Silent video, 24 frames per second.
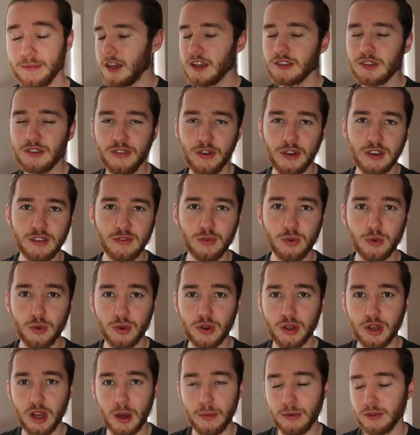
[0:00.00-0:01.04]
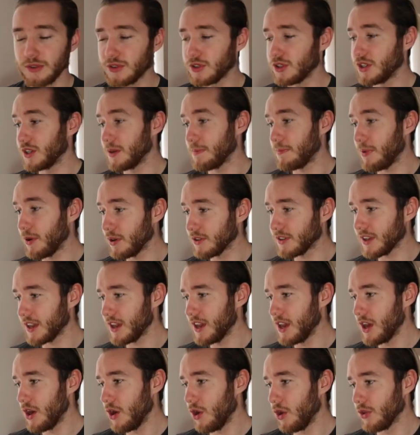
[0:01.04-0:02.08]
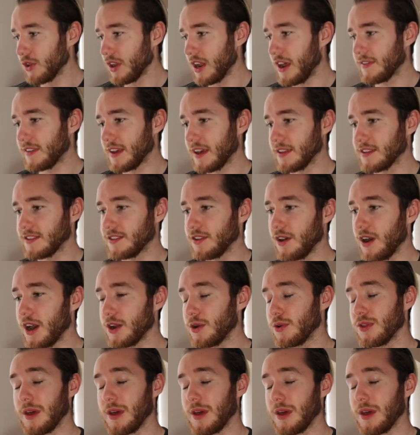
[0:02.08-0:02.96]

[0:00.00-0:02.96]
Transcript: So first we want to come onto the deposit on the left hand side.